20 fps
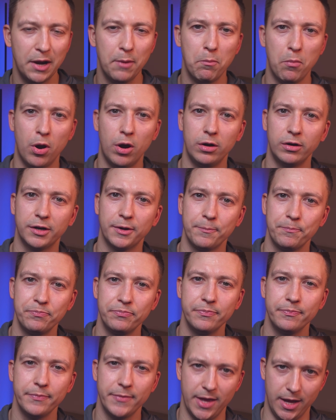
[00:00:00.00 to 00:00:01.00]
Marc,
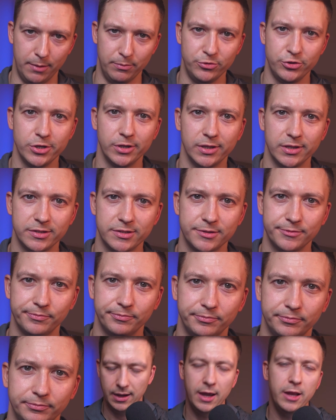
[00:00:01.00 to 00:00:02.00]
I'm jealous.
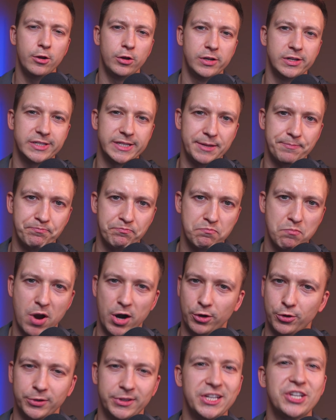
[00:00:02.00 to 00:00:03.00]
And honestly, Marc
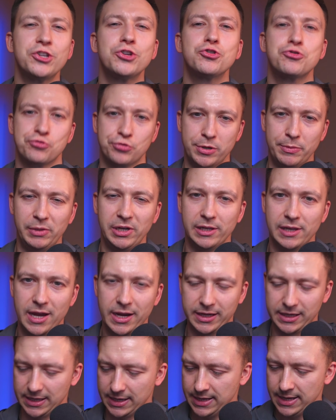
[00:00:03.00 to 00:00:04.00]
got extremely
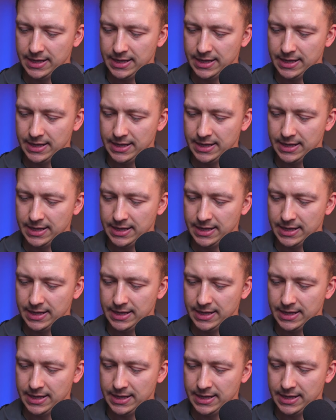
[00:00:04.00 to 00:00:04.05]
lucky.